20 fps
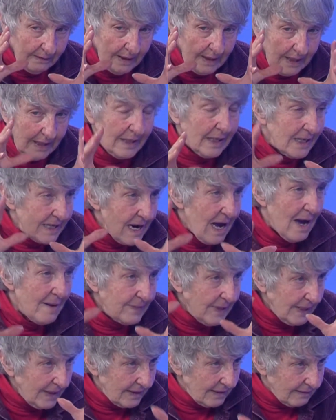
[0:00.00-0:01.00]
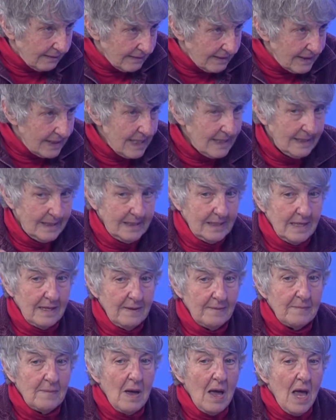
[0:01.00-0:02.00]
economic
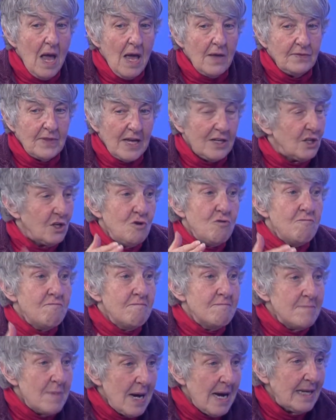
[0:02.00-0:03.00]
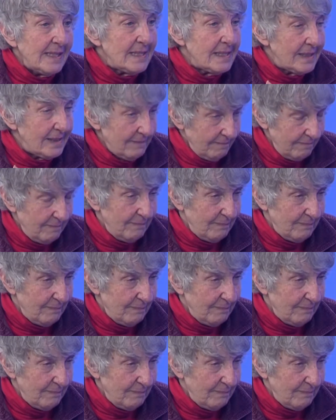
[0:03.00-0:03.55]
system that you must